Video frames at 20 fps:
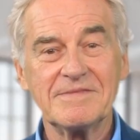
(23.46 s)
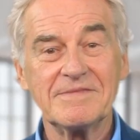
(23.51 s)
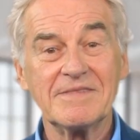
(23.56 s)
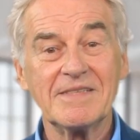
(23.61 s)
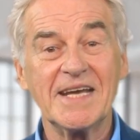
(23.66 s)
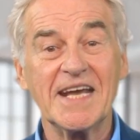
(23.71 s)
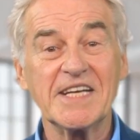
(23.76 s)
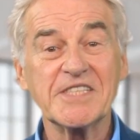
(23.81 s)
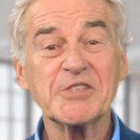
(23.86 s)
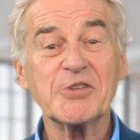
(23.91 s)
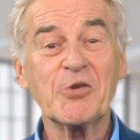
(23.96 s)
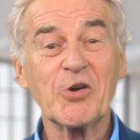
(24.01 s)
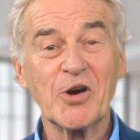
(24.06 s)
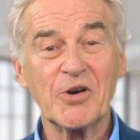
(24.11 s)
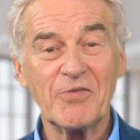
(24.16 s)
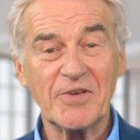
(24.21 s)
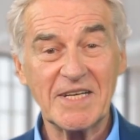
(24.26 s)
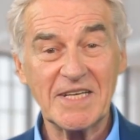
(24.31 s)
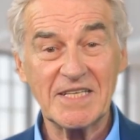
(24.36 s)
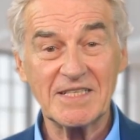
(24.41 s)
As you
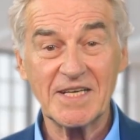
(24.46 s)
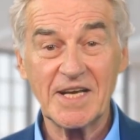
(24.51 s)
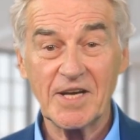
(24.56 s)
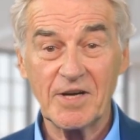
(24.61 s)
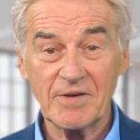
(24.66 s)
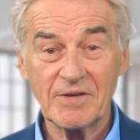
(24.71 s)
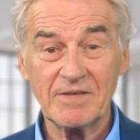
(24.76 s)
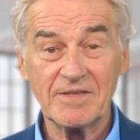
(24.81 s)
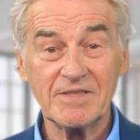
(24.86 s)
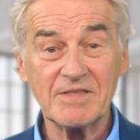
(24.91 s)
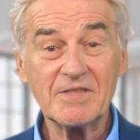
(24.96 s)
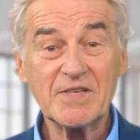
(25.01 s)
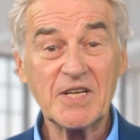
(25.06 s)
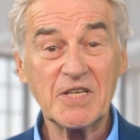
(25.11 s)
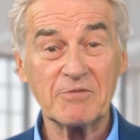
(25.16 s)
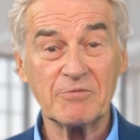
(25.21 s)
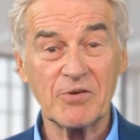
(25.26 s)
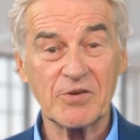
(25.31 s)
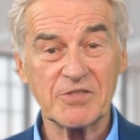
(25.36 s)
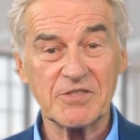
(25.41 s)
already know,
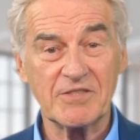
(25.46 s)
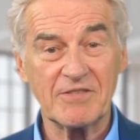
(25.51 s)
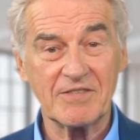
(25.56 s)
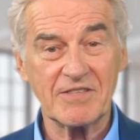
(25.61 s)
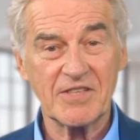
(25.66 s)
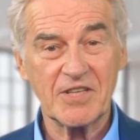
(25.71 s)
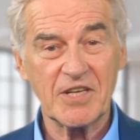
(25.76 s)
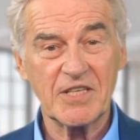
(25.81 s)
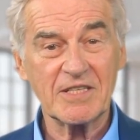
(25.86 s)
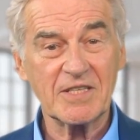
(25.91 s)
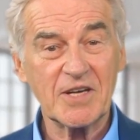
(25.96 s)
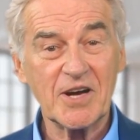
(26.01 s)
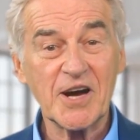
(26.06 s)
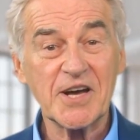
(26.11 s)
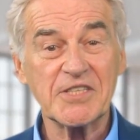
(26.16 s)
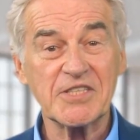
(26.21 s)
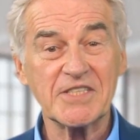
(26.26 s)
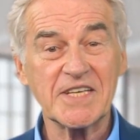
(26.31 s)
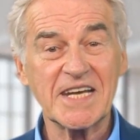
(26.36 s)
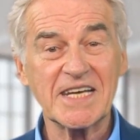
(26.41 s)
Newton's third law
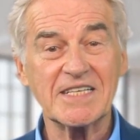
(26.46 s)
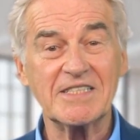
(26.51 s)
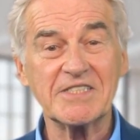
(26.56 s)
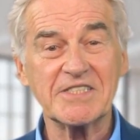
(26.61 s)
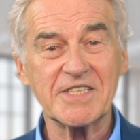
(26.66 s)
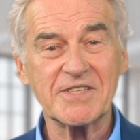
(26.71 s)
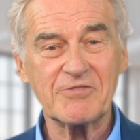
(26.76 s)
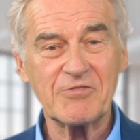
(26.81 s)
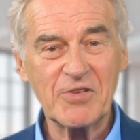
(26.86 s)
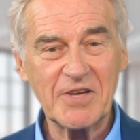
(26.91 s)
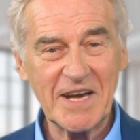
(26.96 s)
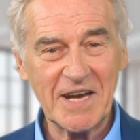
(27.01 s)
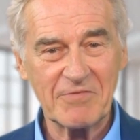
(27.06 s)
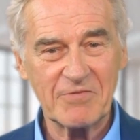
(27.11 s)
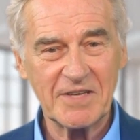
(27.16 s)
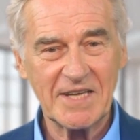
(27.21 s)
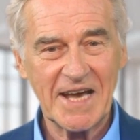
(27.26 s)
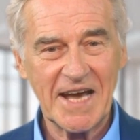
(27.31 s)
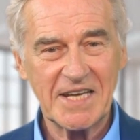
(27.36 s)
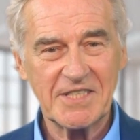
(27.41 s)
states that for
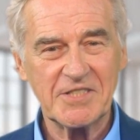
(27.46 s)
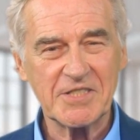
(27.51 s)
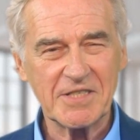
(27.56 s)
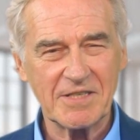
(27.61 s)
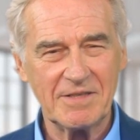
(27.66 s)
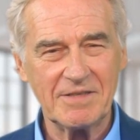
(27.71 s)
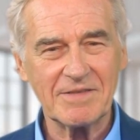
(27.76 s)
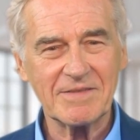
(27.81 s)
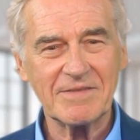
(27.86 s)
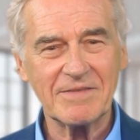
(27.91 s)
every action,